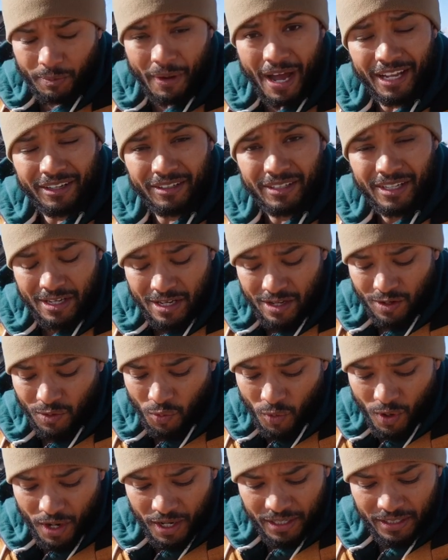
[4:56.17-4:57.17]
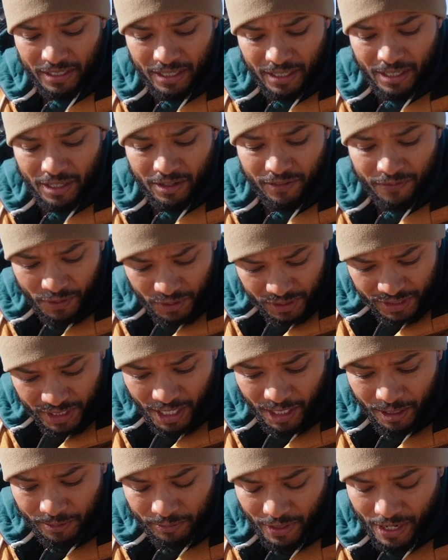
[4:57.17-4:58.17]
bought one first
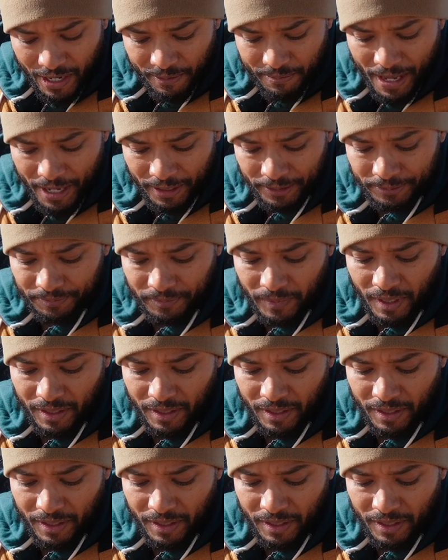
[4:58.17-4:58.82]
column ground mount,